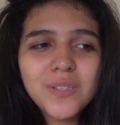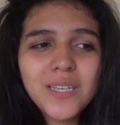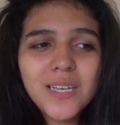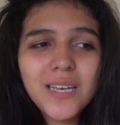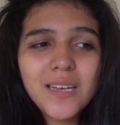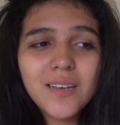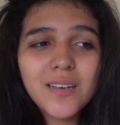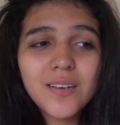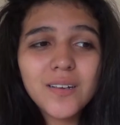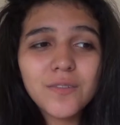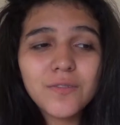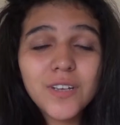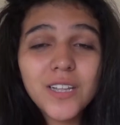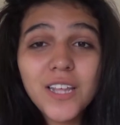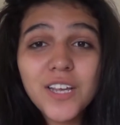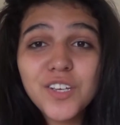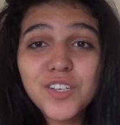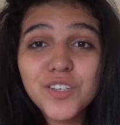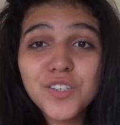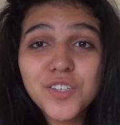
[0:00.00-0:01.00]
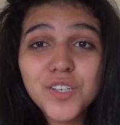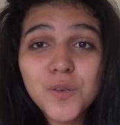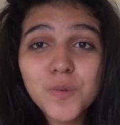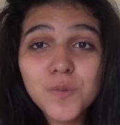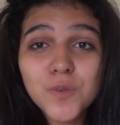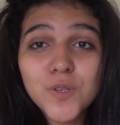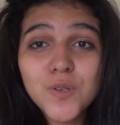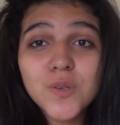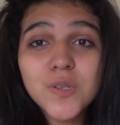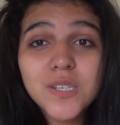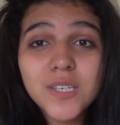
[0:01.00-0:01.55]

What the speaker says: take relationship too